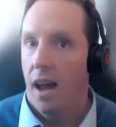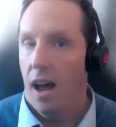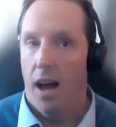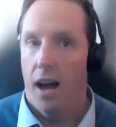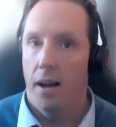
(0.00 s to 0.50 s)

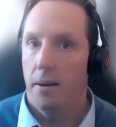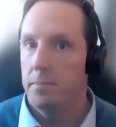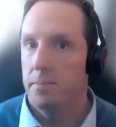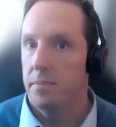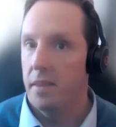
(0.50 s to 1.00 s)

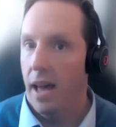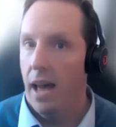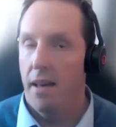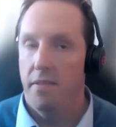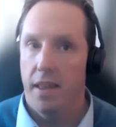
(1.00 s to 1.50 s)

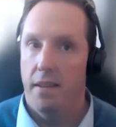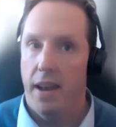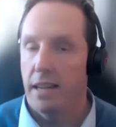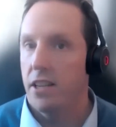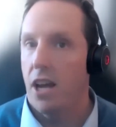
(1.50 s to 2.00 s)
their
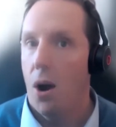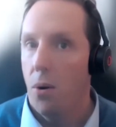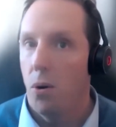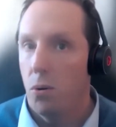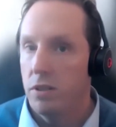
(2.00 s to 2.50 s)
next
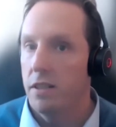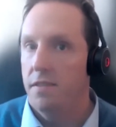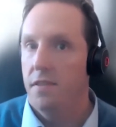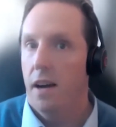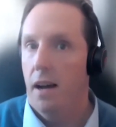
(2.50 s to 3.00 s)
cohort
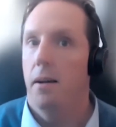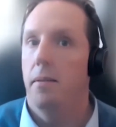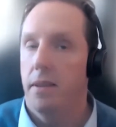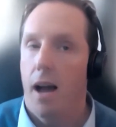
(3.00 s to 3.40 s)
of